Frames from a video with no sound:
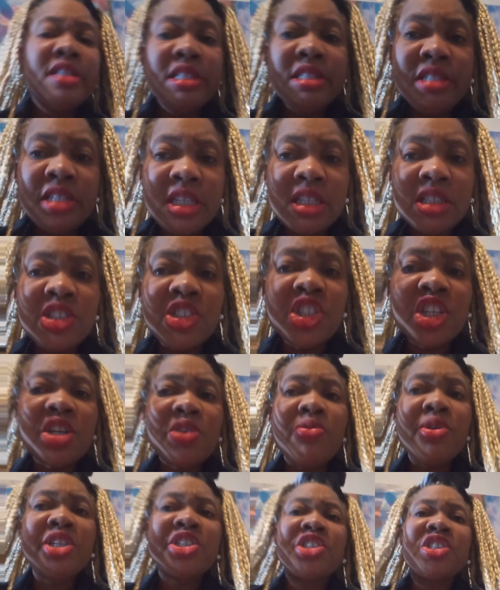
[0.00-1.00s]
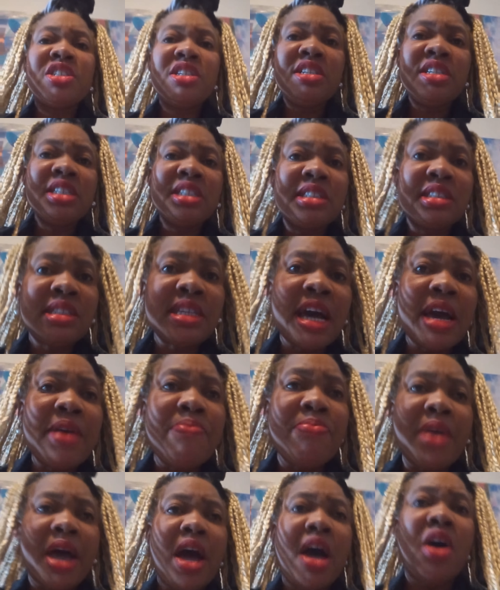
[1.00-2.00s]
This generation, this
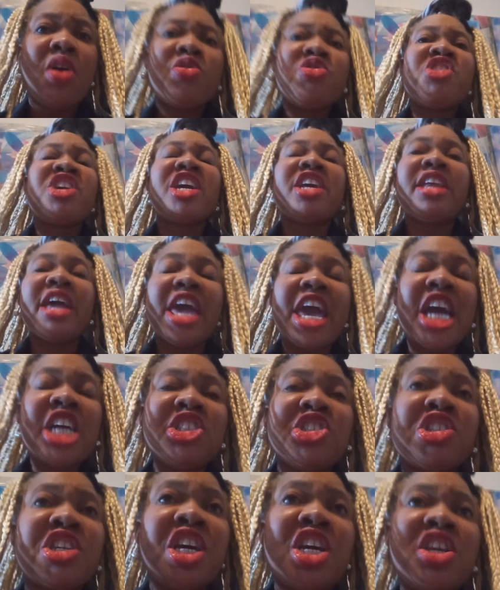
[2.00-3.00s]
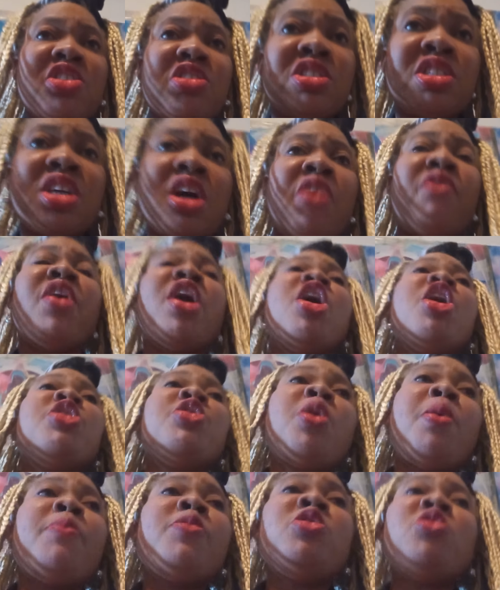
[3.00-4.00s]
time now, you can educate yourself.
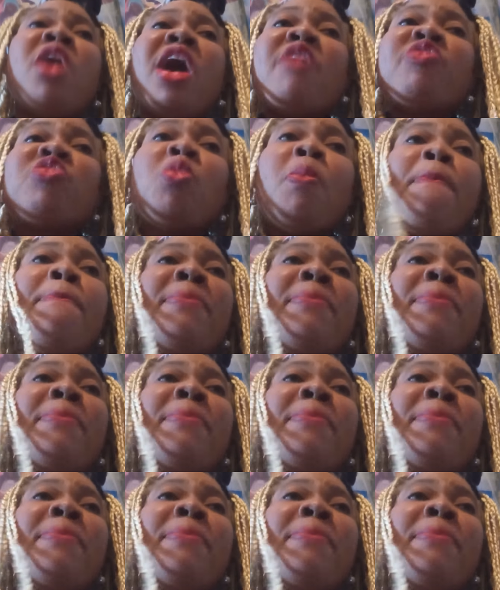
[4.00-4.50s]
You don't have to